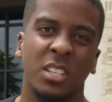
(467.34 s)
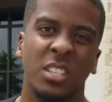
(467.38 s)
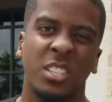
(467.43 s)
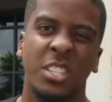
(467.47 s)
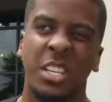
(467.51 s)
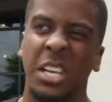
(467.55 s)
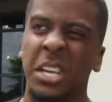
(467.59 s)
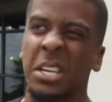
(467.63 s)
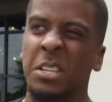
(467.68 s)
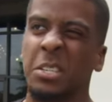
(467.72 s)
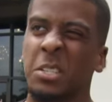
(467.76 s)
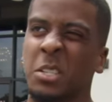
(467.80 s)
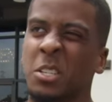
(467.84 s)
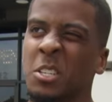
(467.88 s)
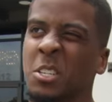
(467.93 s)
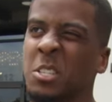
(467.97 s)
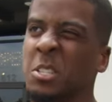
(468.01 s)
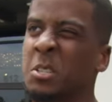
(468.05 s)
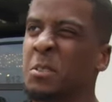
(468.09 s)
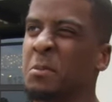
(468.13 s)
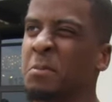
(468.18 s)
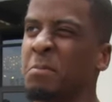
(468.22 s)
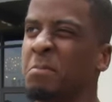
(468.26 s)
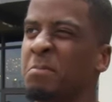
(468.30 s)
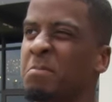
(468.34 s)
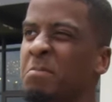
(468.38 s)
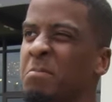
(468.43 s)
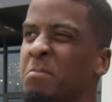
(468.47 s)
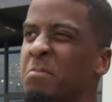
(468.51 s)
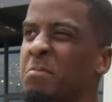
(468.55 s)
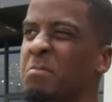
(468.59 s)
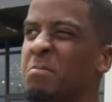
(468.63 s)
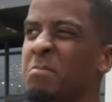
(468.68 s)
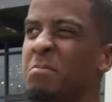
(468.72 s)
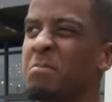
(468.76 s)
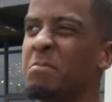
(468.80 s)
Shakes are,
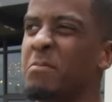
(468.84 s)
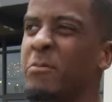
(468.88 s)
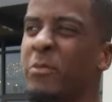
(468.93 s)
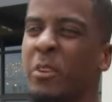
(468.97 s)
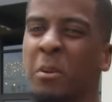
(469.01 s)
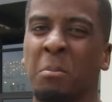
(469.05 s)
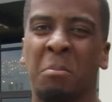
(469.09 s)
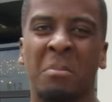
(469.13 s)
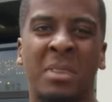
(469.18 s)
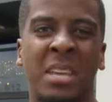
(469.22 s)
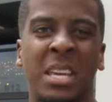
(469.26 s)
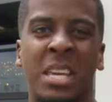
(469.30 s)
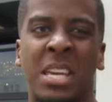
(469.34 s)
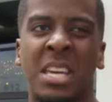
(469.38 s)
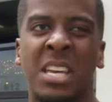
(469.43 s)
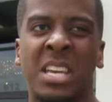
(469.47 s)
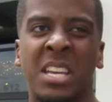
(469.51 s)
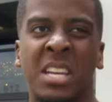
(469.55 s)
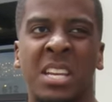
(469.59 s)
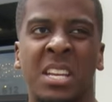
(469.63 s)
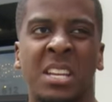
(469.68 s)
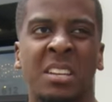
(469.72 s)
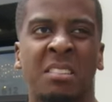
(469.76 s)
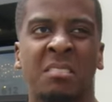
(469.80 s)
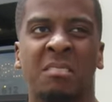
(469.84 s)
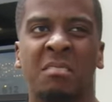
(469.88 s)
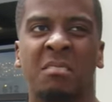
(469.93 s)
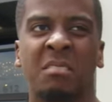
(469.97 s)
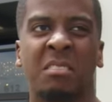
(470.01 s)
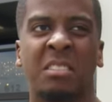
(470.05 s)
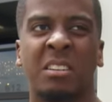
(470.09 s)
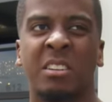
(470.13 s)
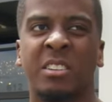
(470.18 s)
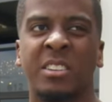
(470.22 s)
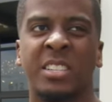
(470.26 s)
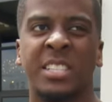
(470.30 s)
for me,
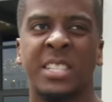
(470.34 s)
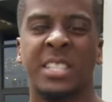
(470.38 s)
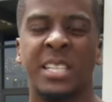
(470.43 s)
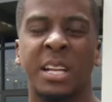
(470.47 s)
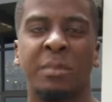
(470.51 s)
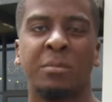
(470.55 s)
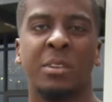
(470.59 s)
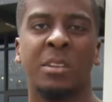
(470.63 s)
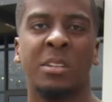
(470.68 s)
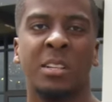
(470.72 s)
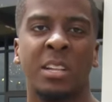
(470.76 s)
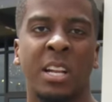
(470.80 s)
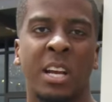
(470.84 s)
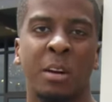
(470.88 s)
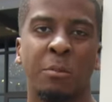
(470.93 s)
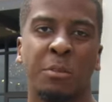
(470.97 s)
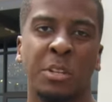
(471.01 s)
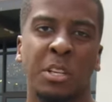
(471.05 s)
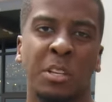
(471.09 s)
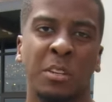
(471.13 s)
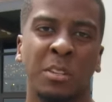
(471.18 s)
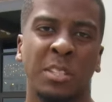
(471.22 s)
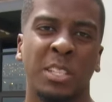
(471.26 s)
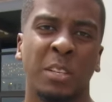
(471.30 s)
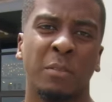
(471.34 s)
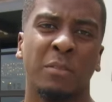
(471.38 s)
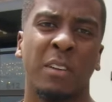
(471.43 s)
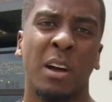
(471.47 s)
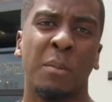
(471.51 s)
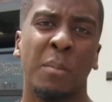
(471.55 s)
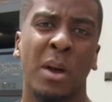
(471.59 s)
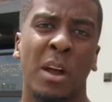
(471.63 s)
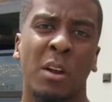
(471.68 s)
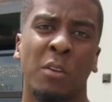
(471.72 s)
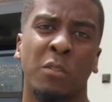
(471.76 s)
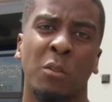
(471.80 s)
is something that I would use if
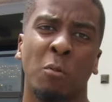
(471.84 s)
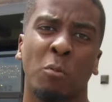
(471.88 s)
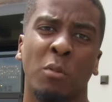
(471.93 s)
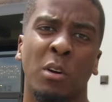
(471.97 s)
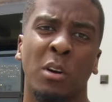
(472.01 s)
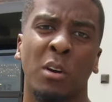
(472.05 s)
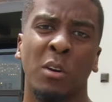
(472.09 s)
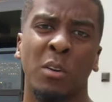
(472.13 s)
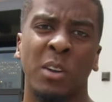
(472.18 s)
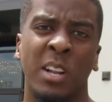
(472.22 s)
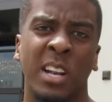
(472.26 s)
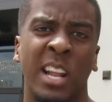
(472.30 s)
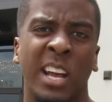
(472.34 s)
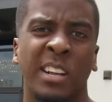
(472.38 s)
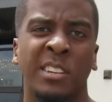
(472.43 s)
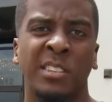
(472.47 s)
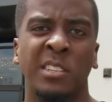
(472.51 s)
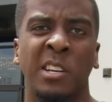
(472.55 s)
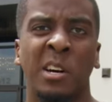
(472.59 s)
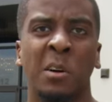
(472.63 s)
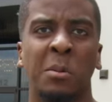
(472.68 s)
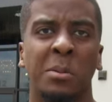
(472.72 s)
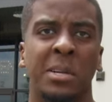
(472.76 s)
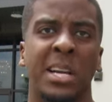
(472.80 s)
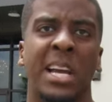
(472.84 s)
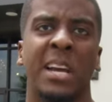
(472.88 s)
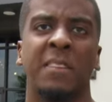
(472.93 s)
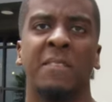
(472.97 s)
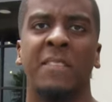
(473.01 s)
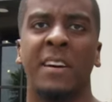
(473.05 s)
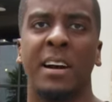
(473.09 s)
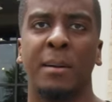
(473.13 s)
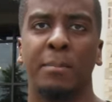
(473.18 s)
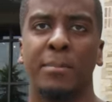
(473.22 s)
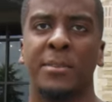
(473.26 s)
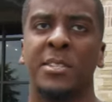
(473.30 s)
I'm out on the road and I don't
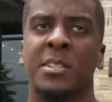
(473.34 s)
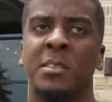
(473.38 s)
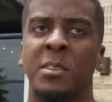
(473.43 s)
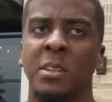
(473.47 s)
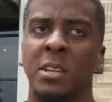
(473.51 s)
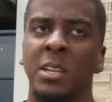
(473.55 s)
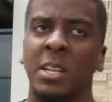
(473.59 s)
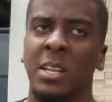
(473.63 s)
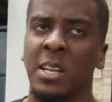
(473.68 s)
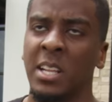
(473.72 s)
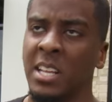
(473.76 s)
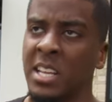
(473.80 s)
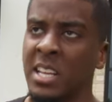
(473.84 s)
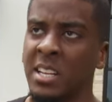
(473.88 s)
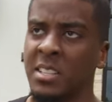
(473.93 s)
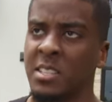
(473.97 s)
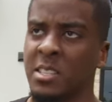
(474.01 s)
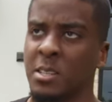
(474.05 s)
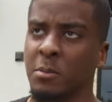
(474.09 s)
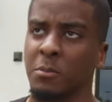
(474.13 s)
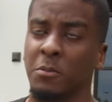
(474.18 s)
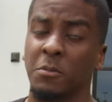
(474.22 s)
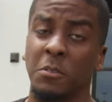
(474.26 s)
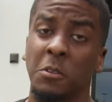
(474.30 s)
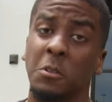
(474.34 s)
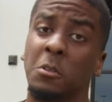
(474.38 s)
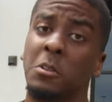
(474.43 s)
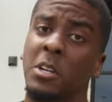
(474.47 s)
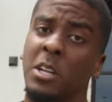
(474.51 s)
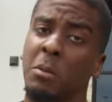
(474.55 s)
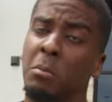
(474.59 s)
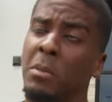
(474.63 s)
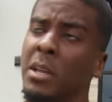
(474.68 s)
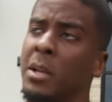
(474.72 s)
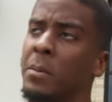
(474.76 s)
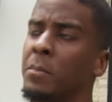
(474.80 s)
have the opportunity to get some
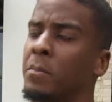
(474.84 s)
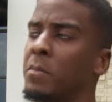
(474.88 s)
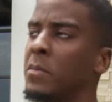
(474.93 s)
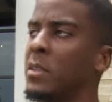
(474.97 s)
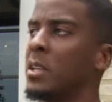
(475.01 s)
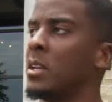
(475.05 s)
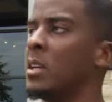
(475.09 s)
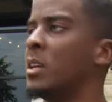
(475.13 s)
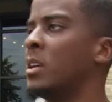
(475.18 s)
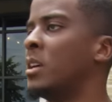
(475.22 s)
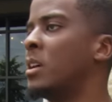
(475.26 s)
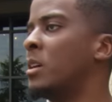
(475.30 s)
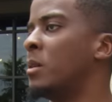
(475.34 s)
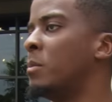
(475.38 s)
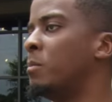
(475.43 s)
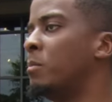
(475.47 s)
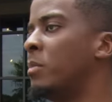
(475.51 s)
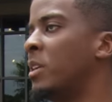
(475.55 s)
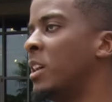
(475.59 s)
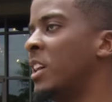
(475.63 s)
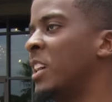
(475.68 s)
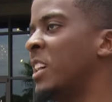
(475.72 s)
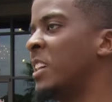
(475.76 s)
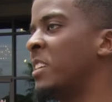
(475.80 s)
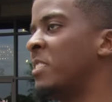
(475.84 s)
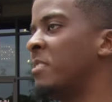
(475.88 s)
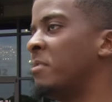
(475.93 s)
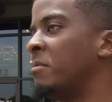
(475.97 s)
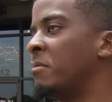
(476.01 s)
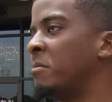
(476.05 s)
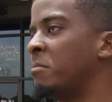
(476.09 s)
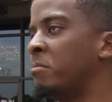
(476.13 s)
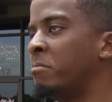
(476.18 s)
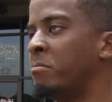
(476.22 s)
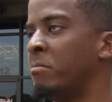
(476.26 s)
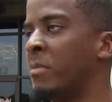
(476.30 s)
food in me. But
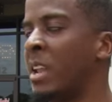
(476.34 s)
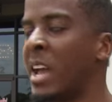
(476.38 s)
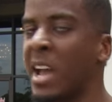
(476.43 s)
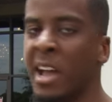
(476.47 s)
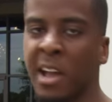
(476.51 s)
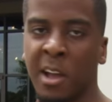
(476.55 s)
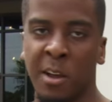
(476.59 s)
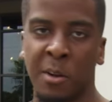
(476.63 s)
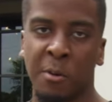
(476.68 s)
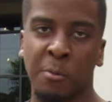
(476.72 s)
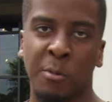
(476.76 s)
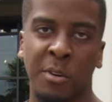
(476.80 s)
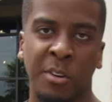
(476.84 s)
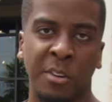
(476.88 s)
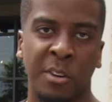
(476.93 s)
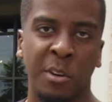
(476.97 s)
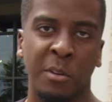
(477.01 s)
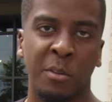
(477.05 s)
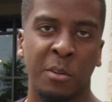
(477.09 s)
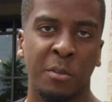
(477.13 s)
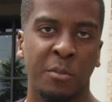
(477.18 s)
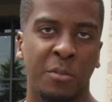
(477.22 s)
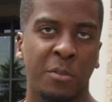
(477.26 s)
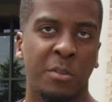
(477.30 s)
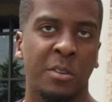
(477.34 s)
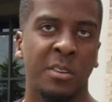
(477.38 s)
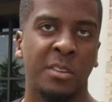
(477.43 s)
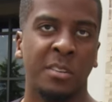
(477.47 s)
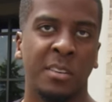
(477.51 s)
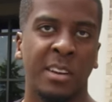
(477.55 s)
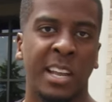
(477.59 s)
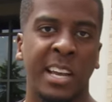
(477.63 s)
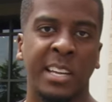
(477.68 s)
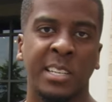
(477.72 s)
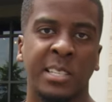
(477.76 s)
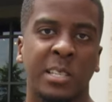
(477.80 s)
now we're going for
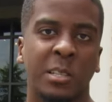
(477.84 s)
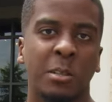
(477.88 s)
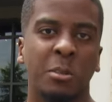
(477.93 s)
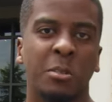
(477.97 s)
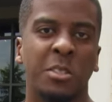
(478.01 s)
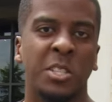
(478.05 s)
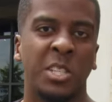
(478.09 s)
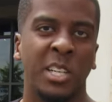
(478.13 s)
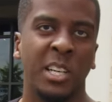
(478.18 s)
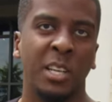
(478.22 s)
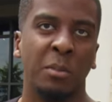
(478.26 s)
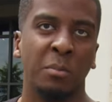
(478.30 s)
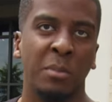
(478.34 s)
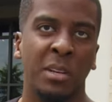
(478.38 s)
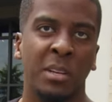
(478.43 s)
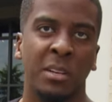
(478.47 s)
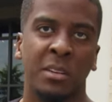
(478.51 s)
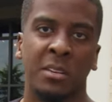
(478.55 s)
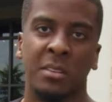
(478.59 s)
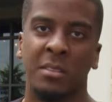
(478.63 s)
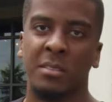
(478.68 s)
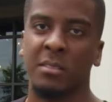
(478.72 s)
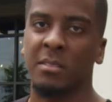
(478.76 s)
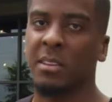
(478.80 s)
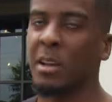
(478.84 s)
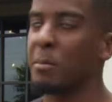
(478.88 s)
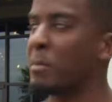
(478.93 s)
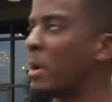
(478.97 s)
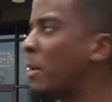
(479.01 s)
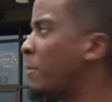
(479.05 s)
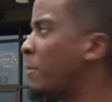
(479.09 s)
a nice little cheat meal at